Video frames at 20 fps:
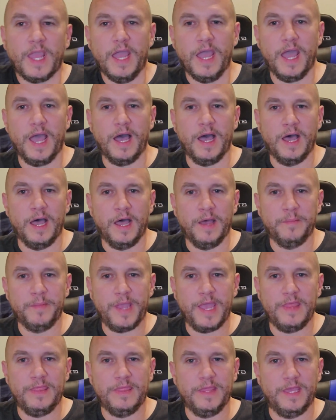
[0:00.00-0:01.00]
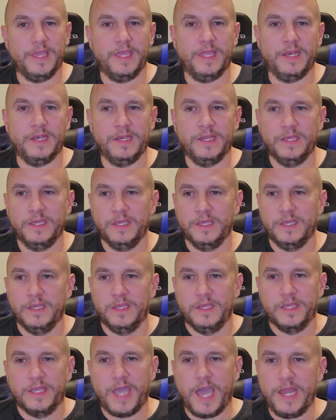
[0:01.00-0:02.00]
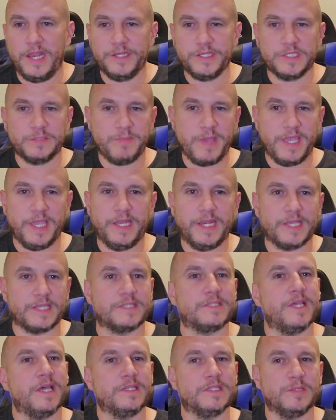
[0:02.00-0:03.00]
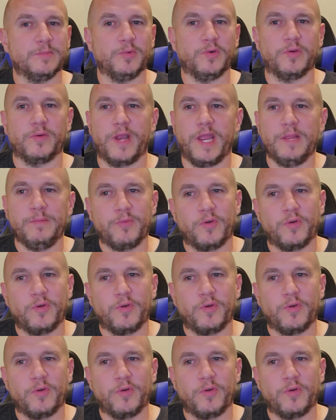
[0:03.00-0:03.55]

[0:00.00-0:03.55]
And then kind of just make it accessible, right?